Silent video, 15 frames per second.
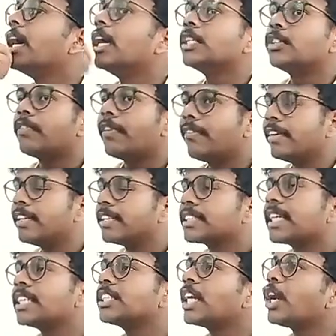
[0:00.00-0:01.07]
So we've
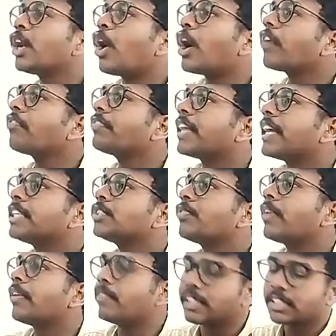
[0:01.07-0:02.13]
discussed a lot of things. We
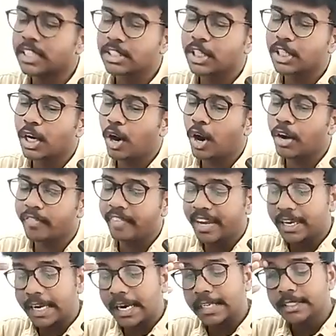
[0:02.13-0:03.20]
have discussed a lot of
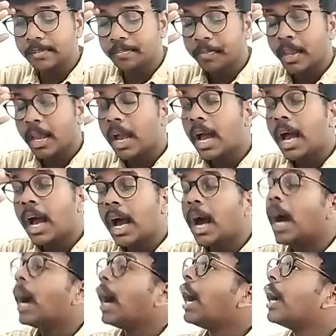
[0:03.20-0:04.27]
areas.
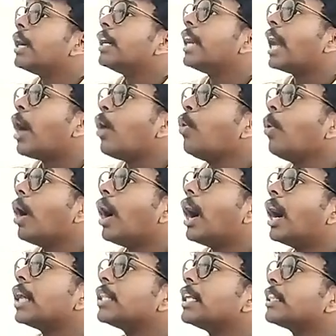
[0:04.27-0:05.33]
Now,
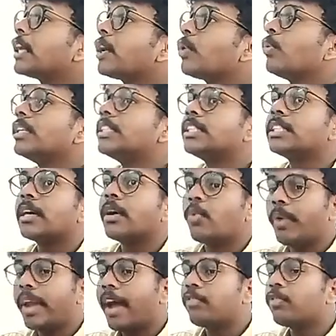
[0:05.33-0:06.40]
the thing which we
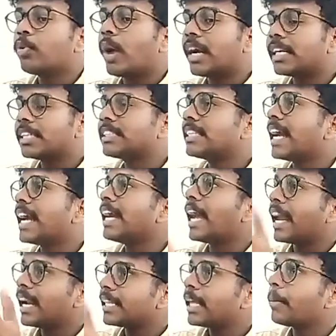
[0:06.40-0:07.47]
have to understand,
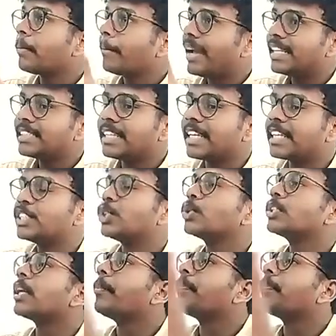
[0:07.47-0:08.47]
another basic issues.